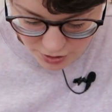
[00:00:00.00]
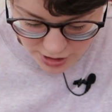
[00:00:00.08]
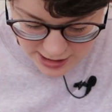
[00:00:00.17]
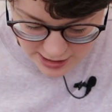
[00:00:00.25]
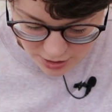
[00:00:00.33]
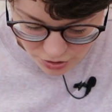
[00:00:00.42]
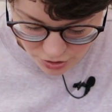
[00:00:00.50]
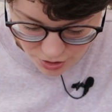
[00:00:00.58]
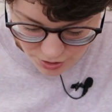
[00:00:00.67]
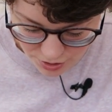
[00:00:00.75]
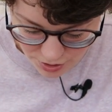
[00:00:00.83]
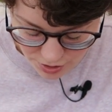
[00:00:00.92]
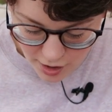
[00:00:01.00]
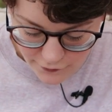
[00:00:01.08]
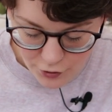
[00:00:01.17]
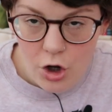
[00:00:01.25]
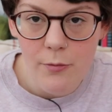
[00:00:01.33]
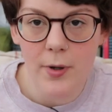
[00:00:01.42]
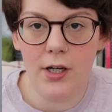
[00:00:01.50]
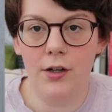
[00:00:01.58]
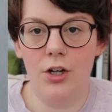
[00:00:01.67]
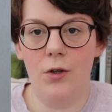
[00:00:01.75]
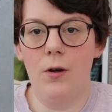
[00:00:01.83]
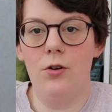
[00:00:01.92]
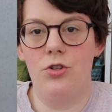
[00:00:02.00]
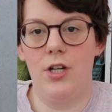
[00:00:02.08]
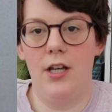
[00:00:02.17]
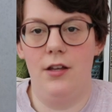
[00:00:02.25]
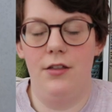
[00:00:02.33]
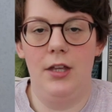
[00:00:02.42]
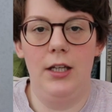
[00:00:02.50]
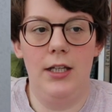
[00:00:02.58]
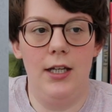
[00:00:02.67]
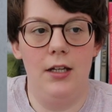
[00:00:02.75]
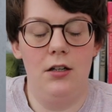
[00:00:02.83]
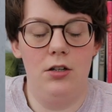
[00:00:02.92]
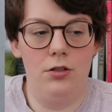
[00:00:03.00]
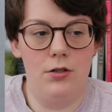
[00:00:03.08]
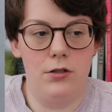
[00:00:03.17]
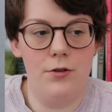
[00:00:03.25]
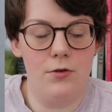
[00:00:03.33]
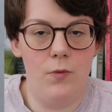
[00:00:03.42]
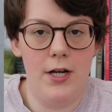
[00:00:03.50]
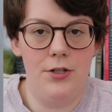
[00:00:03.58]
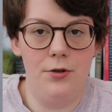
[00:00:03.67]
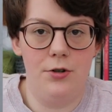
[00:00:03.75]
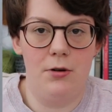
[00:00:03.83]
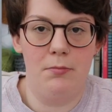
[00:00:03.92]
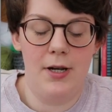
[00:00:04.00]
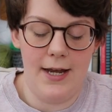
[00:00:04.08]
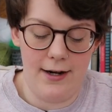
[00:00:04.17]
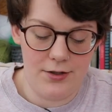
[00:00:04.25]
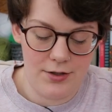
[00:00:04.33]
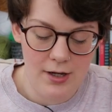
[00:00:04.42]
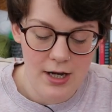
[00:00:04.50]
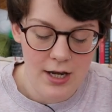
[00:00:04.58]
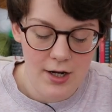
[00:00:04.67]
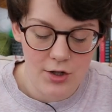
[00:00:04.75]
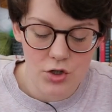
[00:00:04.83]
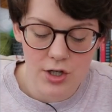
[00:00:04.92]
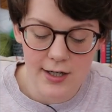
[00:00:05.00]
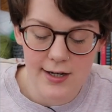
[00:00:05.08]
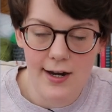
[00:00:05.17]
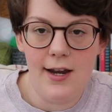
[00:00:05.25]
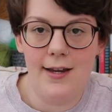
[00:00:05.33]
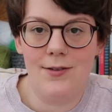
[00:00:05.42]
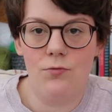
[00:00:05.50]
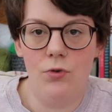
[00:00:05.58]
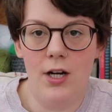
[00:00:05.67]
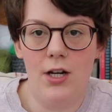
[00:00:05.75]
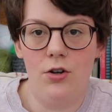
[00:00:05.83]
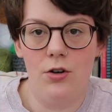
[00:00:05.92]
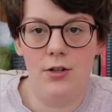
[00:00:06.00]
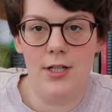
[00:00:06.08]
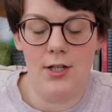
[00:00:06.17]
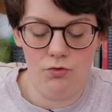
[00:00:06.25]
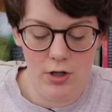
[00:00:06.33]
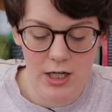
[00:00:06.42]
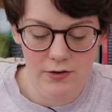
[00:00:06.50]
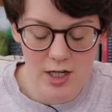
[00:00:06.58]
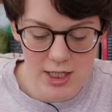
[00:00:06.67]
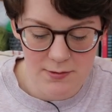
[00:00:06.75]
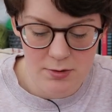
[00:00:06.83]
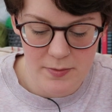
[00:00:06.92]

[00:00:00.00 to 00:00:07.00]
she is just, if you're a beginner crocheter thinking clothes are way too complex, she is really good. She has really, really simple